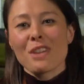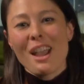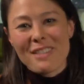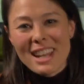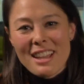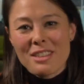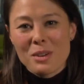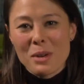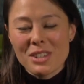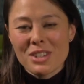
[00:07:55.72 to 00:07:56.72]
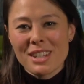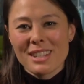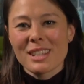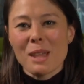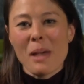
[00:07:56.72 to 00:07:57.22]
If you have any other
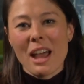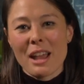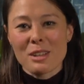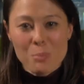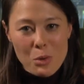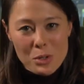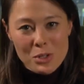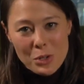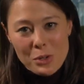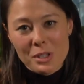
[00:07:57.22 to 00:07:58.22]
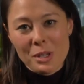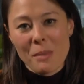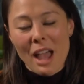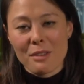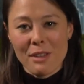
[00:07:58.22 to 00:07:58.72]
questions about our sport,
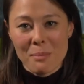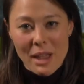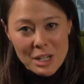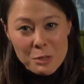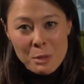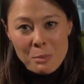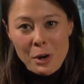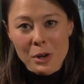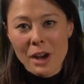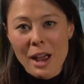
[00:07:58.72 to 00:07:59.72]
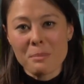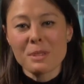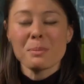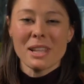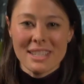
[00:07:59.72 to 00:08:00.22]
tourism and event management
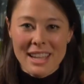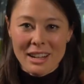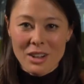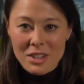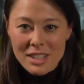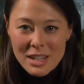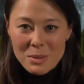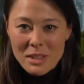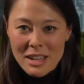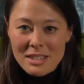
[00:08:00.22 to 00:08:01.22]
programs, please get in contact with